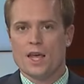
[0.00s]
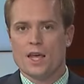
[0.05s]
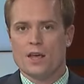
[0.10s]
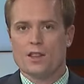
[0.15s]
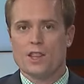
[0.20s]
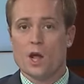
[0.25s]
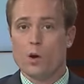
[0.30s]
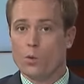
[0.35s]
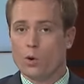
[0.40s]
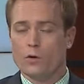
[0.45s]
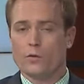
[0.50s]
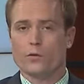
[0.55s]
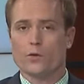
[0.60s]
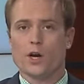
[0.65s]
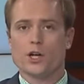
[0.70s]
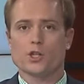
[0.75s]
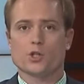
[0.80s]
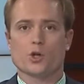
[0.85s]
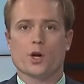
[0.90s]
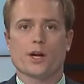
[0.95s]
They were
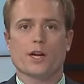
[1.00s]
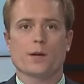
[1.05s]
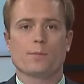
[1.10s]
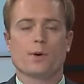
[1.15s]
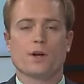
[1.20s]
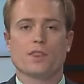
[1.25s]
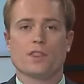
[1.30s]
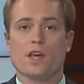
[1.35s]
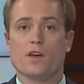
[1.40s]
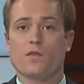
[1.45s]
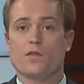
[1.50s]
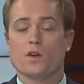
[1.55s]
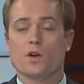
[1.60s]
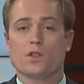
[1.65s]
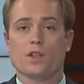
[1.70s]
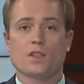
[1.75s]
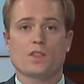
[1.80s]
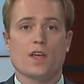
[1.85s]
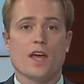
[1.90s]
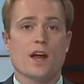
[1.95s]
frustrated, but they feel
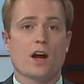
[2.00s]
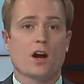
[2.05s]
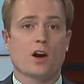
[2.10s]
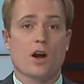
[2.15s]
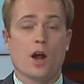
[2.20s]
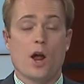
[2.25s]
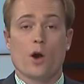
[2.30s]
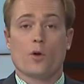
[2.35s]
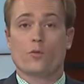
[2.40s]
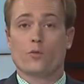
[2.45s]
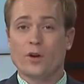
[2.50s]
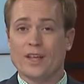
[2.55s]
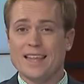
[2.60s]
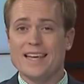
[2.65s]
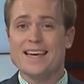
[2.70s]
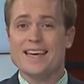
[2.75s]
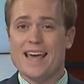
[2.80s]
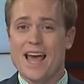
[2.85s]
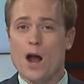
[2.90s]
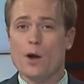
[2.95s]
that they are really
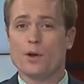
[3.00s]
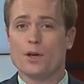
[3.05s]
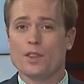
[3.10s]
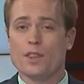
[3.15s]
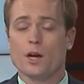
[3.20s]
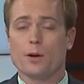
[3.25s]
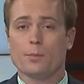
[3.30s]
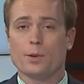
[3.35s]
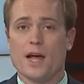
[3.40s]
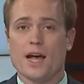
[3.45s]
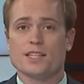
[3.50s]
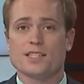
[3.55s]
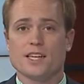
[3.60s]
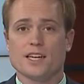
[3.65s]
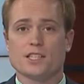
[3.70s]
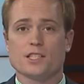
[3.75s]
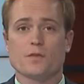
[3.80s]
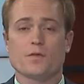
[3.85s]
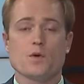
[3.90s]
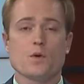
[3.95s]
counting their
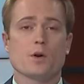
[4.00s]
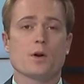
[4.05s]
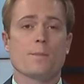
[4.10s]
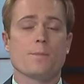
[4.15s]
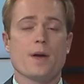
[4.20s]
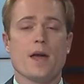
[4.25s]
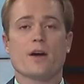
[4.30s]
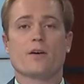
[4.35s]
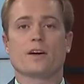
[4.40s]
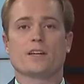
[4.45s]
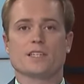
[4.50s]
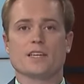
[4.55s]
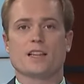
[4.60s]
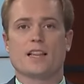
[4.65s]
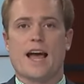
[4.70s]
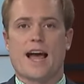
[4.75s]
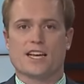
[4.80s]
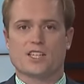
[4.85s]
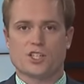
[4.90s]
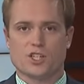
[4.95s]
blessings if you compare it to
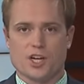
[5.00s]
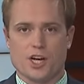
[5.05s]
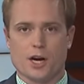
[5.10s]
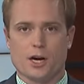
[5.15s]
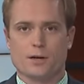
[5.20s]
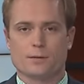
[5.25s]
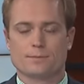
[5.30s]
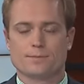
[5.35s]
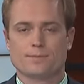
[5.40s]
last year.